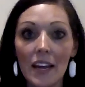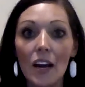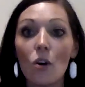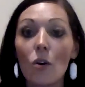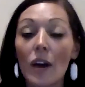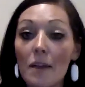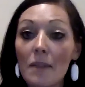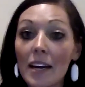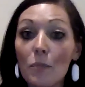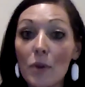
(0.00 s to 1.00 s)
Or am I
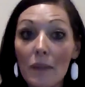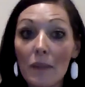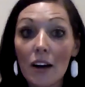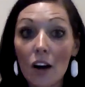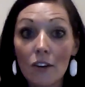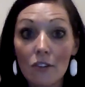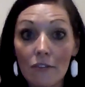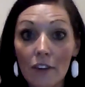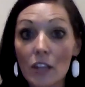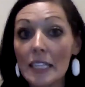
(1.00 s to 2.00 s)
going to put my car in
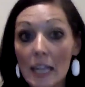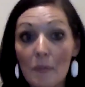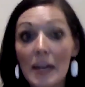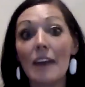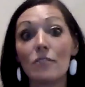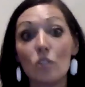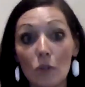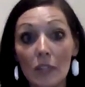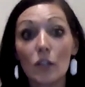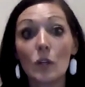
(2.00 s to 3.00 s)
reverse, and I'm going to have to
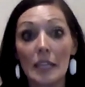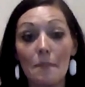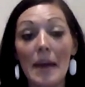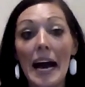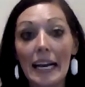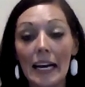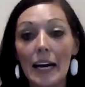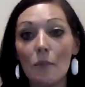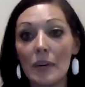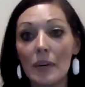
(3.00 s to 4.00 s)
literally back
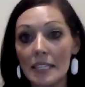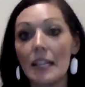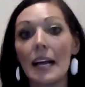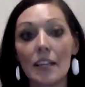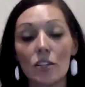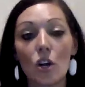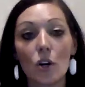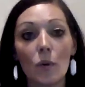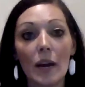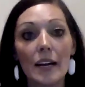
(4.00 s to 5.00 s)
up until I can turn
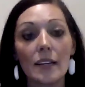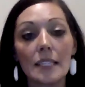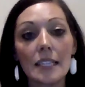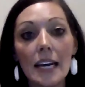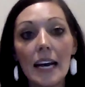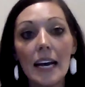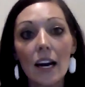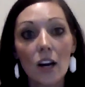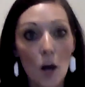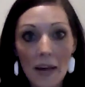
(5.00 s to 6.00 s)
around?
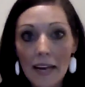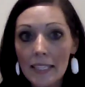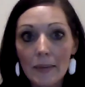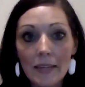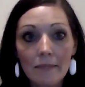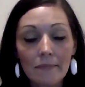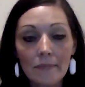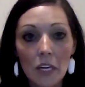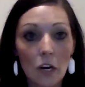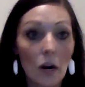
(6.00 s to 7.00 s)
Call my husband.
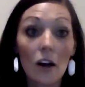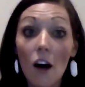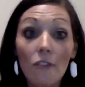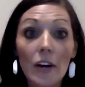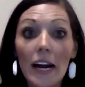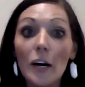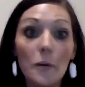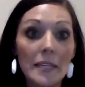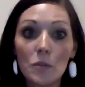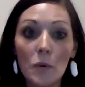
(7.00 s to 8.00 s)
I call for
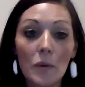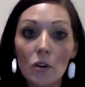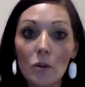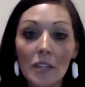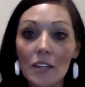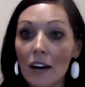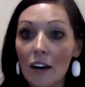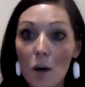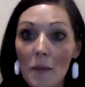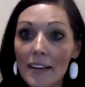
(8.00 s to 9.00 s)
help. That's what we normally do. I
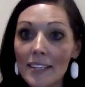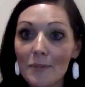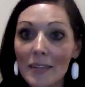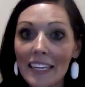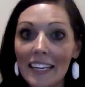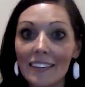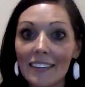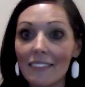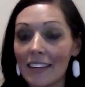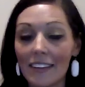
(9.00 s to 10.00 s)
call my husband,
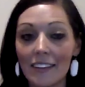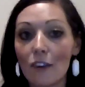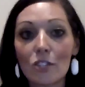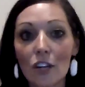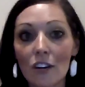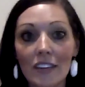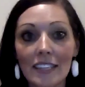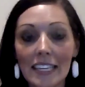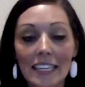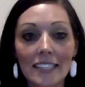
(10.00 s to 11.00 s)
and no service.
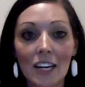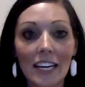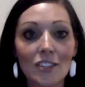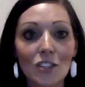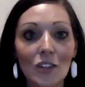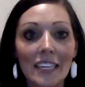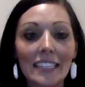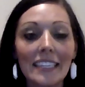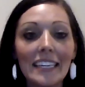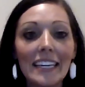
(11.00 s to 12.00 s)
He's not
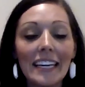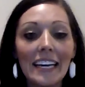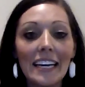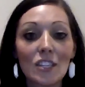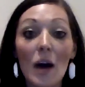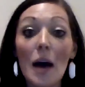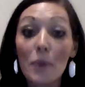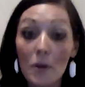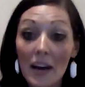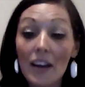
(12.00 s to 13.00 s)
answering. So I
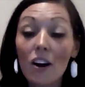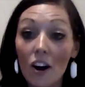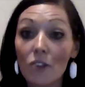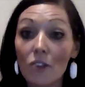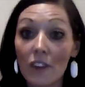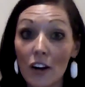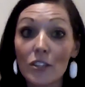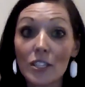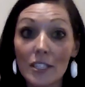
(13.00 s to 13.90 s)
put my car in reverse.